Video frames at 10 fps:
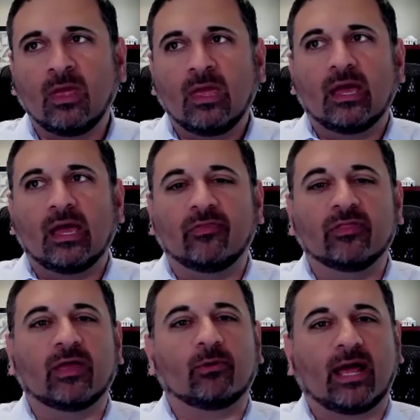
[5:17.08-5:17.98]
And then
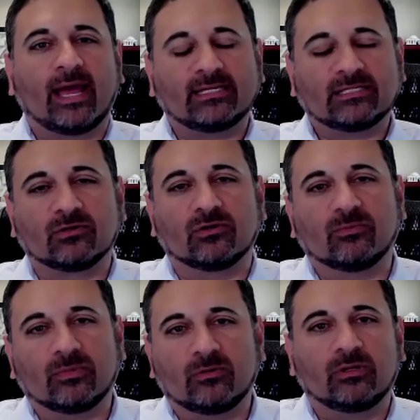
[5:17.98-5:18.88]
they would ask
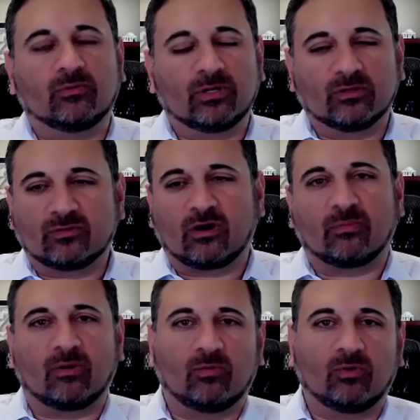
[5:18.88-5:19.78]
them, and we can talk
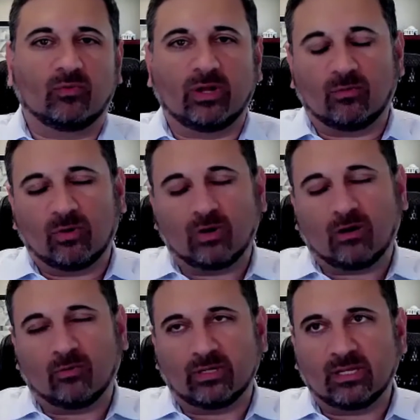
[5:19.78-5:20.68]
about what
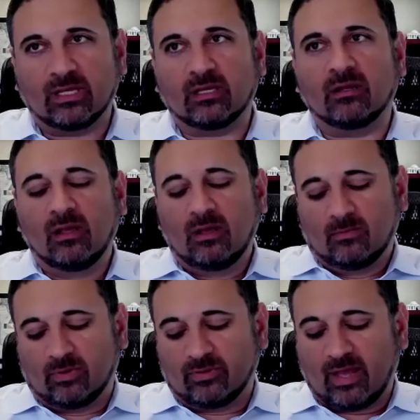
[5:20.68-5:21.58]
all we did.
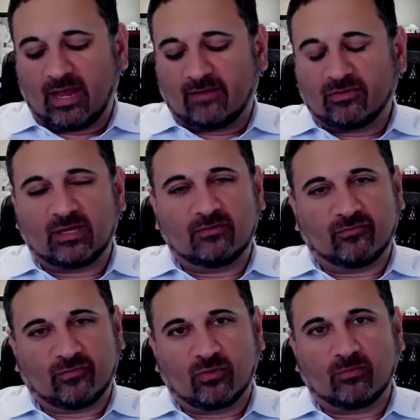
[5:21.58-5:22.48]
But after they
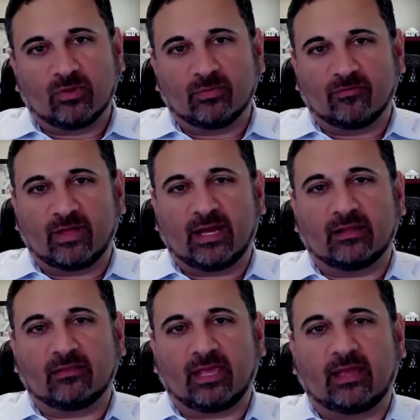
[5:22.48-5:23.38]
informed them of
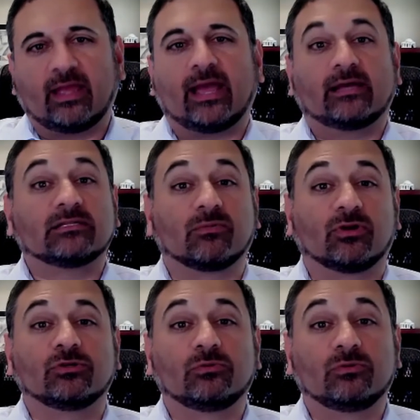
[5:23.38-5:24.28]
that, they asked them, "Are
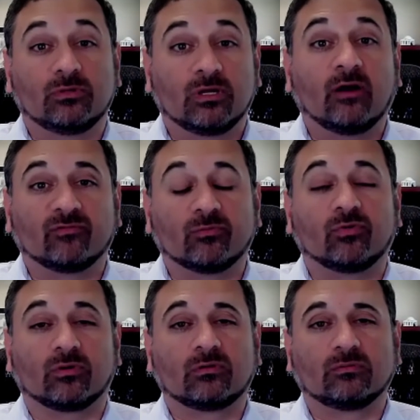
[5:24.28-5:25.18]
you
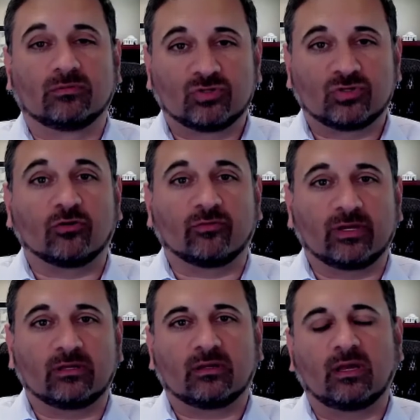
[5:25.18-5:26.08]
comfortable serving?"
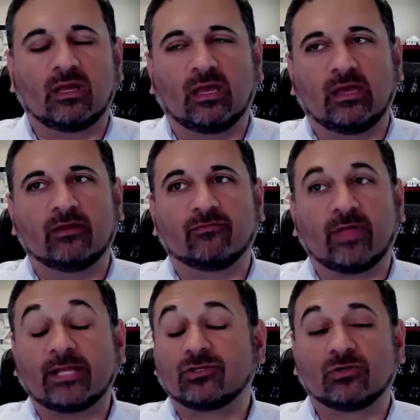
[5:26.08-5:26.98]
And if
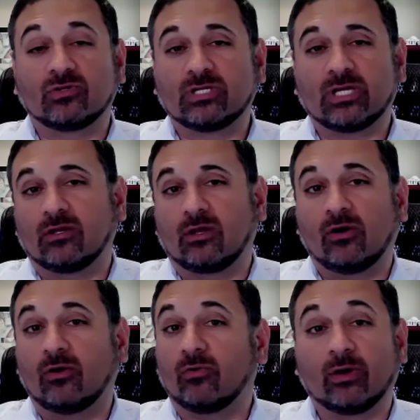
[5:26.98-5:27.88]
that juror said
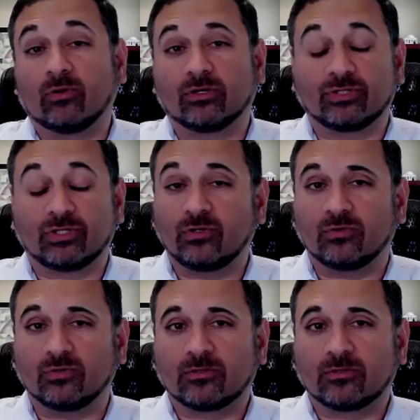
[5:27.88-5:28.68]
no, they were excused.